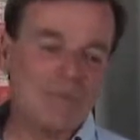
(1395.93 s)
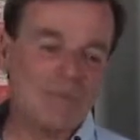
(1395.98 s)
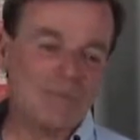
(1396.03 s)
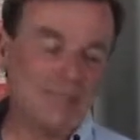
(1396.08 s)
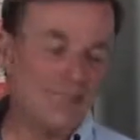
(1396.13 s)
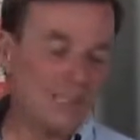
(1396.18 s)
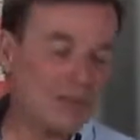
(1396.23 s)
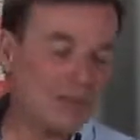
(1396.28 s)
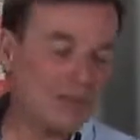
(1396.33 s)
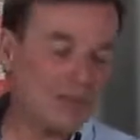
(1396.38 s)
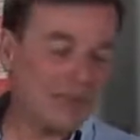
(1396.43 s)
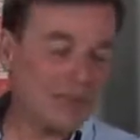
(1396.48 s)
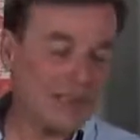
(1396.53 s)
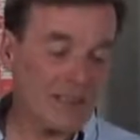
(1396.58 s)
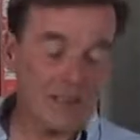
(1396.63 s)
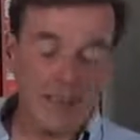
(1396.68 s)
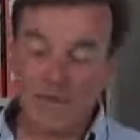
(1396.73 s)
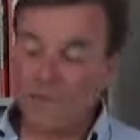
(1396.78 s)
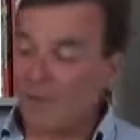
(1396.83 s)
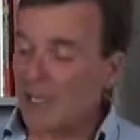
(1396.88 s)
he used
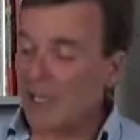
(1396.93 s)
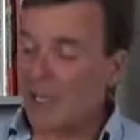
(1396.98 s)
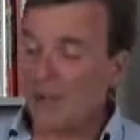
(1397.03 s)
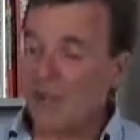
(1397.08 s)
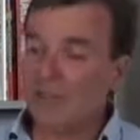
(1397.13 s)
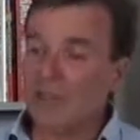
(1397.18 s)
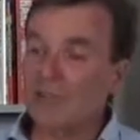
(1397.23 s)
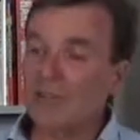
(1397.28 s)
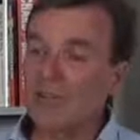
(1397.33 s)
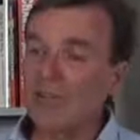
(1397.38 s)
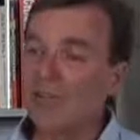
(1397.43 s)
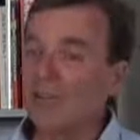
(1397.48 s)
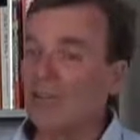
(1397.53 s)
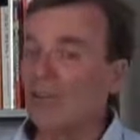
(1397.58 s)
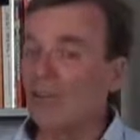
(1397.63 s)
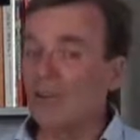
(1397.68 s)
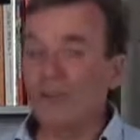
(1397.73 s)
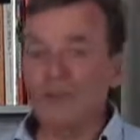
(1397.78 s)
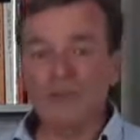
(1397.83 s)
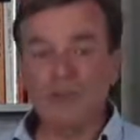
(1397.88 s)
uh, that video. It was like,
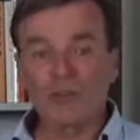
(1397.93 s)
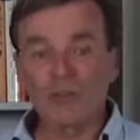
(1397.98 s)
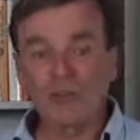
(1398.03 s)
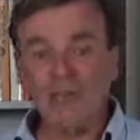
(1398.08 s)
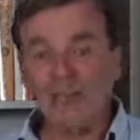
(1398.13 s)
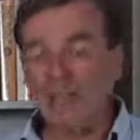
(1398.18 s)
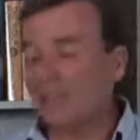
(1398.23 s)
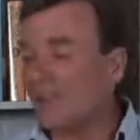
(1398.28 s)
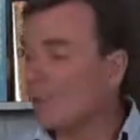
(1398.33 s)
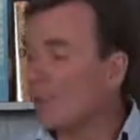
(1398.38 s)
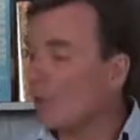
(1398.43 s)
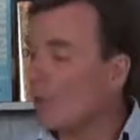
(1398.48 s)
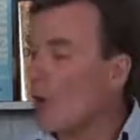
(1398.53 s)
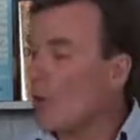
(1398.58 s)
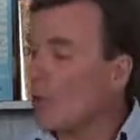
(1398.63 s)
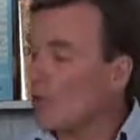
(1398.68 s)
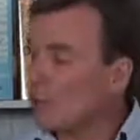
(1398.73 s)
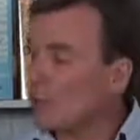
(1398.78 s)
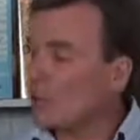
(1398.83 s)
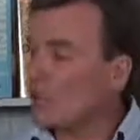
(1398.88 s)
hi, I'm John Nayler and the
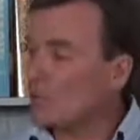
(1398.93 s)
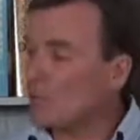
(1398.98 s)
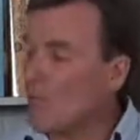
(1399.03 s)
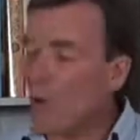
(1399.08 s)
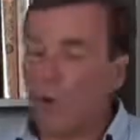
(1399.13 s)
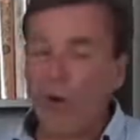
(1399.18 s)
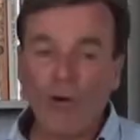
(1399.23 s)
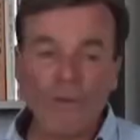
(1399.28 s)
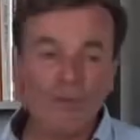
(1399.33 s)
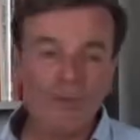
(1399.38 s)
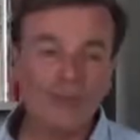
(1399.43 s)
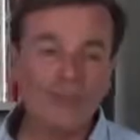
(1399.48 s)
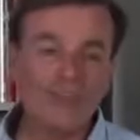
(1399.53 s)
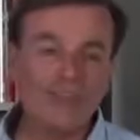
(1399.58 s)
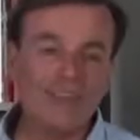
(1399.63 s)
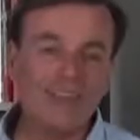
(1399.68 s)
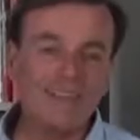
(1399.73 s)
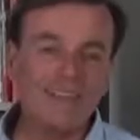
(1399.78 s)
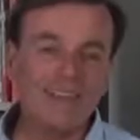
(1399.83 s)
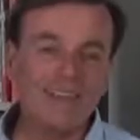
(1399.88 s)
ocean is my
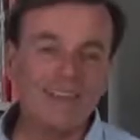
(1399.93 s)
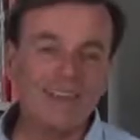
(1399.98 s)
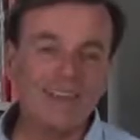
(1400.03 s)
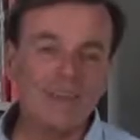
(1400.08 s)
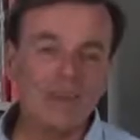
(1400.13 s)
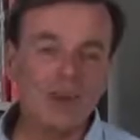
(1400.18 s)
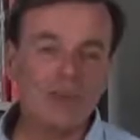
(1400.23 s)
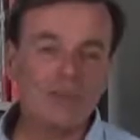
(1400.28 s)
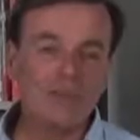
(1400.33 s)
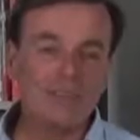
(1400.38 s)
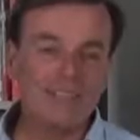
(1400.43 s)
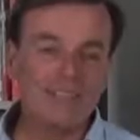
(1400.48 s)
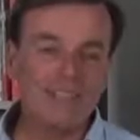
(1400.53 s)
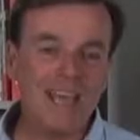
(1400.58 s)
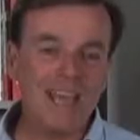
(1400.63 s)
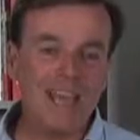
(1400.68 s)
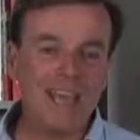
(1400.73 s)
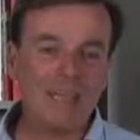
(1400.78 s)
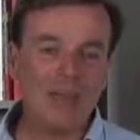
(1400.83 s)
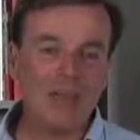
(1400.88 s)
office you know, and I was the
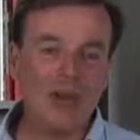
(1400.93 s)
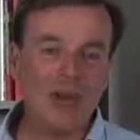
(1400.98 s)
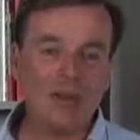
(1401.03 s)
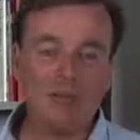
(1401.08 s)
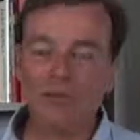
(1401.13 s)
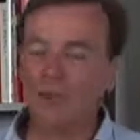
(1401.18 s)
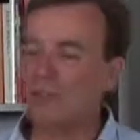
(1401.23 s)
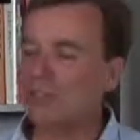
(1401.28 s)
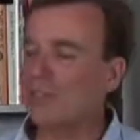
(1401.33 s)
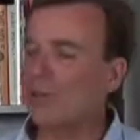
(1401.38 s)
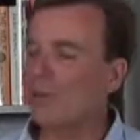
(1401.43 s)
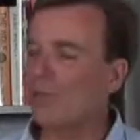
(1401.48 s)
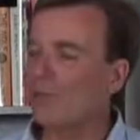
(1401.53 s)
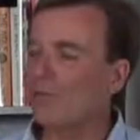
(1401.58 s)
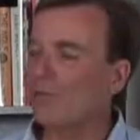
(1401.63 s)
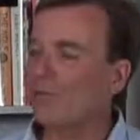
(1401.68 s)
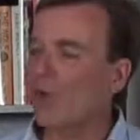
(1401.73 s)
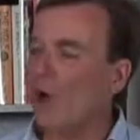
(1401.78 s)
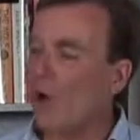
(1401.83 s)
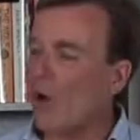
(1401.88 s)
tagline while they showed
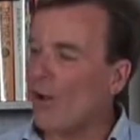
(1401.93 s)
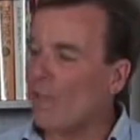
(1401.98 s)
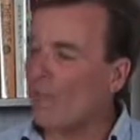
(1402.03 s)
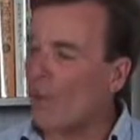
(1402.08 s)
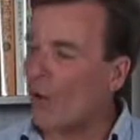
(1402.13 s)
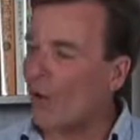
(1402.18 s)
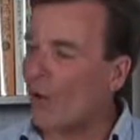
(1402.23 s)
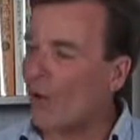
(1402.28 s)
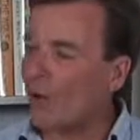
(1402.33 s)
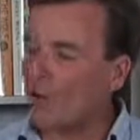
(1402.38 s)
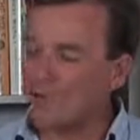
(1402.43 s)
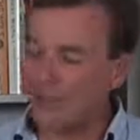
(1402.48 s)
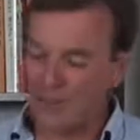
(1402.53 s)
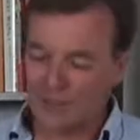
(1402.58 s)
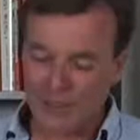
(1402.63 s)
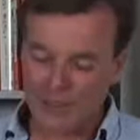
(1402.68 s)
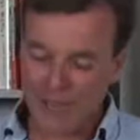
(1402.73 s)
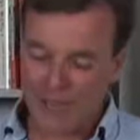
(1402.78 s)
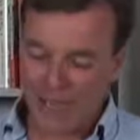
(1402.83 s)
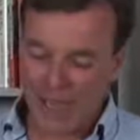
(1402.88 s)

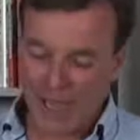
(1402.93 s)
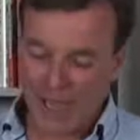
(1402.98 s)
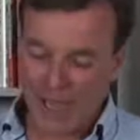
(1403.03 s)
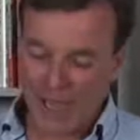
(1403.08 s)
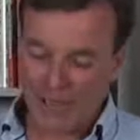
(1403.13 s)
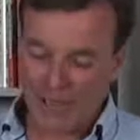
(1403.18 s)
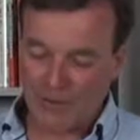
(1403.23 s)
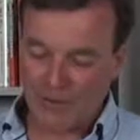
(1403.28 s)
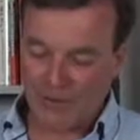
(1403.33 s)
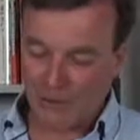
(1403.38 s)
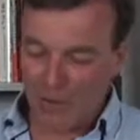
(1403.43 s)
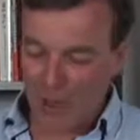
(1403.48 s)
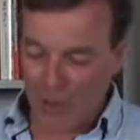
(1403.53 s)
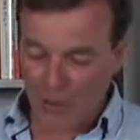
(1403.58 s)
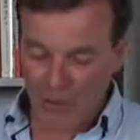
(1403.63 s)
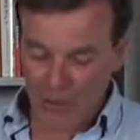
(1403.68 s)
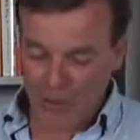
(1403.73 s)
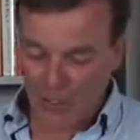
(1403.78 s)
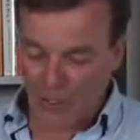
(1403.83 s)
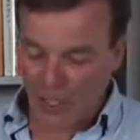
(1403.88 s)
firefighters and
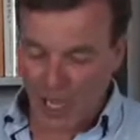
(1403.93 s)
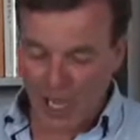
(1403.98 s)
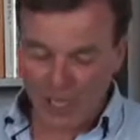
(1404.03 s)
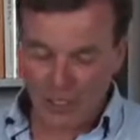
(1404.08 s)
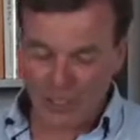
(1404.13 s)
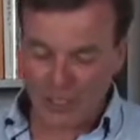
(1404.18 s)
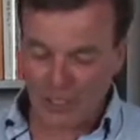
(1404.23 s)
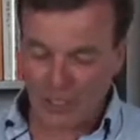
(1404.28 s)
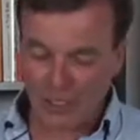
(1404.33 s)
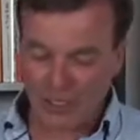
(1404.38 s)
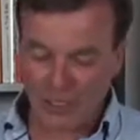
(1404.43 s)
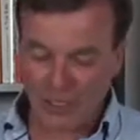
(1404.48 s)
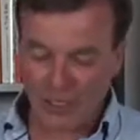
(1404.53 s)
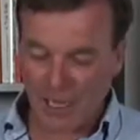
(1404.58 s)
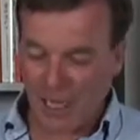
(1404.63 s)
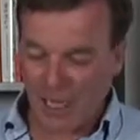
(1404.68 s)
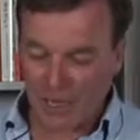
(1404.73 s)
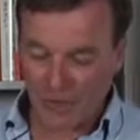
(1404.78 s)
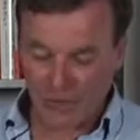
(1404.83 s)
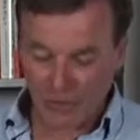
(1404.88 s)
remote education
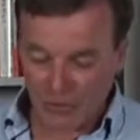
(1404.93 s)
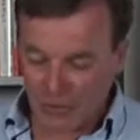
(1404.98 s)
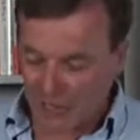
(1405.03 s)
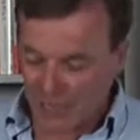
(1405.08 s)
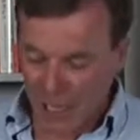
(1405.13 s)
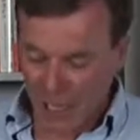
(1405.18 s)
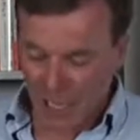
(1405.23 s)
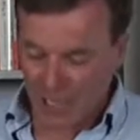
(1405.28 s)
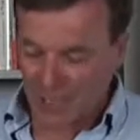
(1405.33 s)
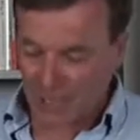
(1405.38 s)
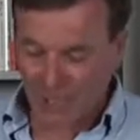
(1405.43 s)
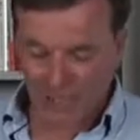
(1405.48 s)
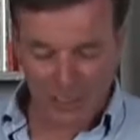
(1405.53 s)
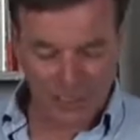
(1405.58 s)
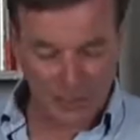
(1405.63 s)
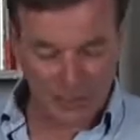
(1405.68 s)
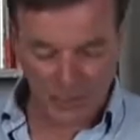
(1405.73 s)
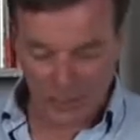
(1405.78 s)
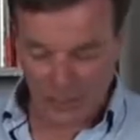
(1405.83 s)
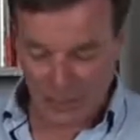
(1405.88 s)
and
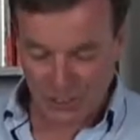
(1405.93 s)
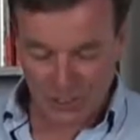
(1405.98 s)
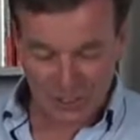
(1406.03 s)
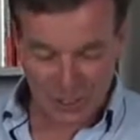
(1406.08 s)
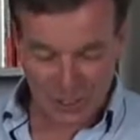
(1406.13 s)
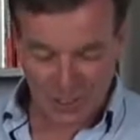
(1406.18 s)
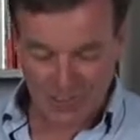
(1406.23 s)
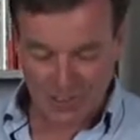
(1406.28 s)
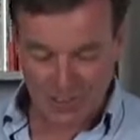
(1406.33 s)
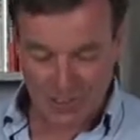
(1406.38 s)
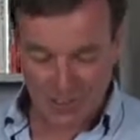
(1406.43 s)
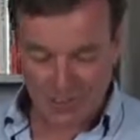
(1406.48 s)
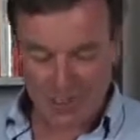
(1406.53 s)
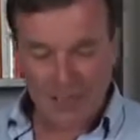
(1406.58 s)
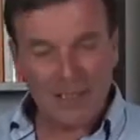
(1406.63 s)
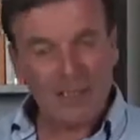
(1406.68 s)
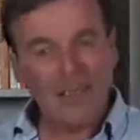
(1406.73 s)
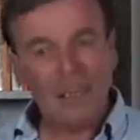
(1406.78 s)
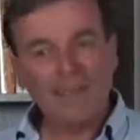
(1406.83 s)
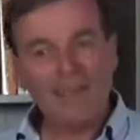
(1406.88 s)
newscasting and logistics.
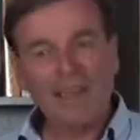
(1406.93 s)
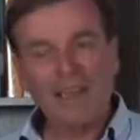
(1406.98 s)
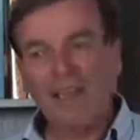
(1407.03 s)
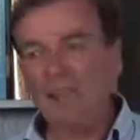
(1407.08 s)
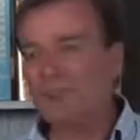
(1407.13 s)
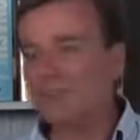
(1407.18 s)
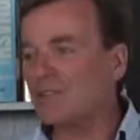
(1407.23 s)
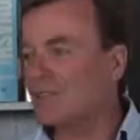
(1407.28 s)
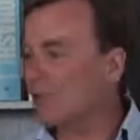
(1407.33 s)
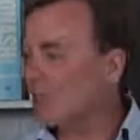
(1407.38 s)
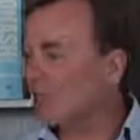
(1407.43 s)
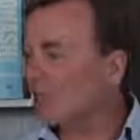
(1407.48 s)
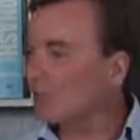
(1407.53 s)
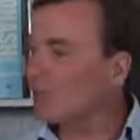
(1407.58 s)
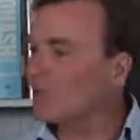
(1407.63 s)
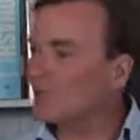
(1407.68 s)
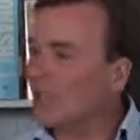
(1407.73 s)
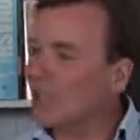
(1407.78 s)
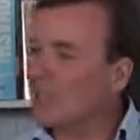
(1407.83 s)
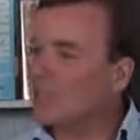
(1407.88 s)
They had a, a
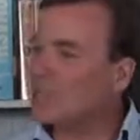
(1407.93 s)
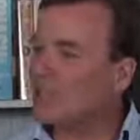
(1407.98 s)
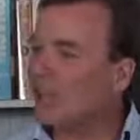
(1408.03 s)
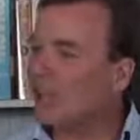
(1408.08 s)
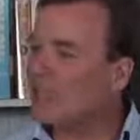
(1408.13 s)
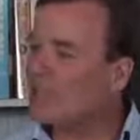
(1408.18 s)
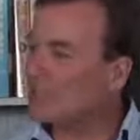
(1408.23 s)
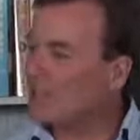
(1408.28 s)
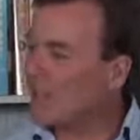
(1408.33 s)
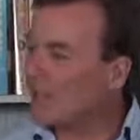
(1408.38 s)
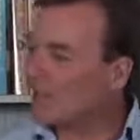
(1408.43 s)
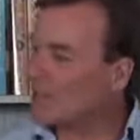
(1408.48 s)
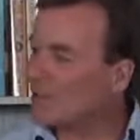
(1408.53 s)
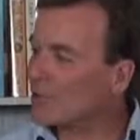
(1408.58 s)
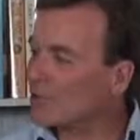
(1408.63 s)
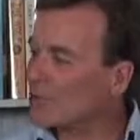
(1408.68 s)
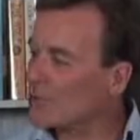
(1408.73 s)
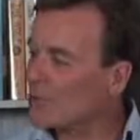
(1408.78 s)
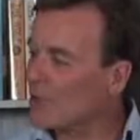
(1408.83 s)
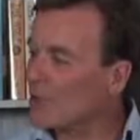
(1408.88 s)
little key change at the end, a
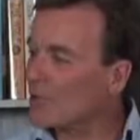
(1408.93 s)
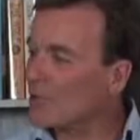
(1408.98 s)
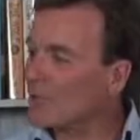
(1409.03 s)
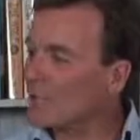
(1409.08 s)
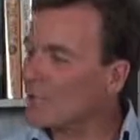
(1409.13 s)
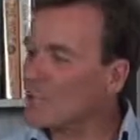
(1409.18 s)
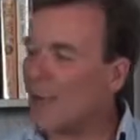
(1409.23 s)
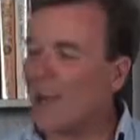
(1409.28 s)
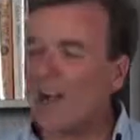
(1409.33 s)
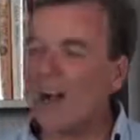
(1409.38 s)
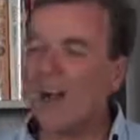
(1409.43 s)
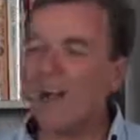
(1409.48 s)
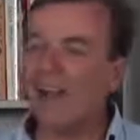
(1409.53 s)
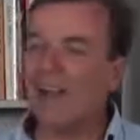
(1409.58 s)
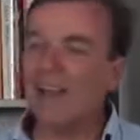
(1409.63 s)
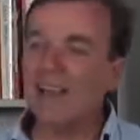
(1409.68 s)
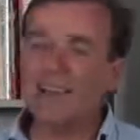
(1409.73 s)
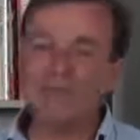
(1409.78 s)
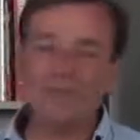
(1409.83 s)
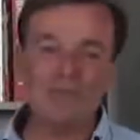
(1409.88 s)
little strum of the
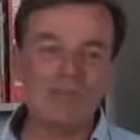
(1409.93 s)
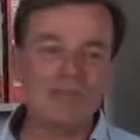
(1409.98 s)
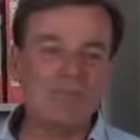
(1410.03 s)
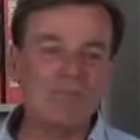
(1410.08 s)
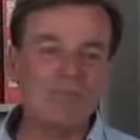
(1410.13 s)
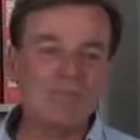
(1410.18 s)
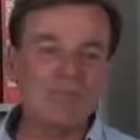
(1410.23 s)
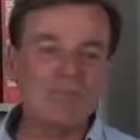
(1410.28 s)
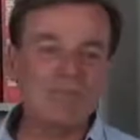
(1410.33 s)
guitar, and it was